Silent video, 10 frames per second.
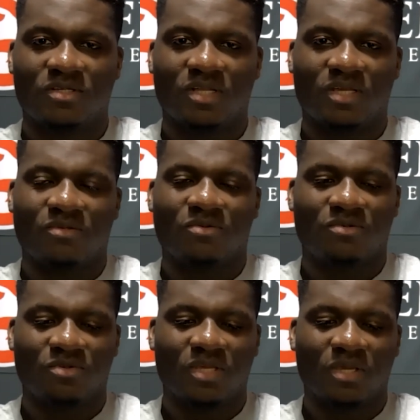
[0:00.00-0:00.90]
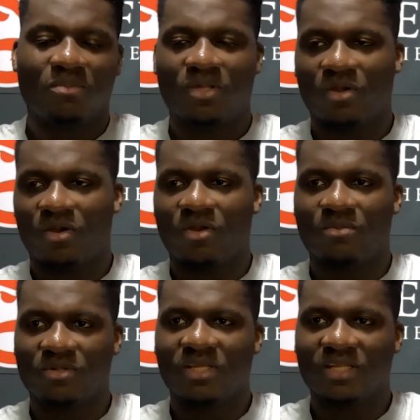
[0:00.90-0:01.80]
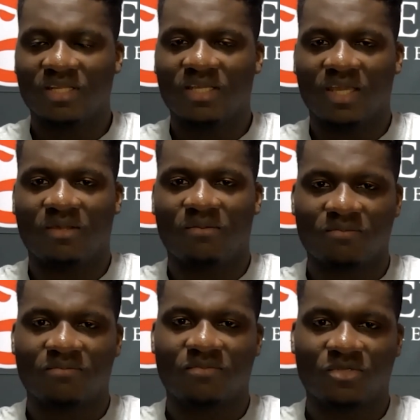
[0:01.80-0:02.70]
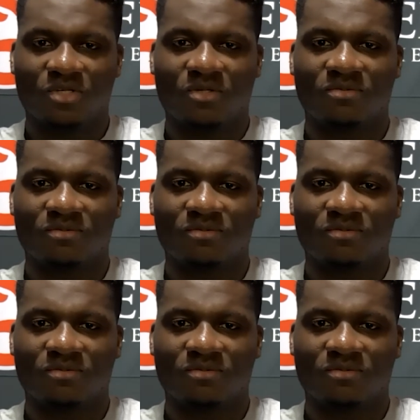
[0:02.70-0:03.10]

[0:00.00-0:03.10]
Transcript: Like you can't play hard in the game, you know.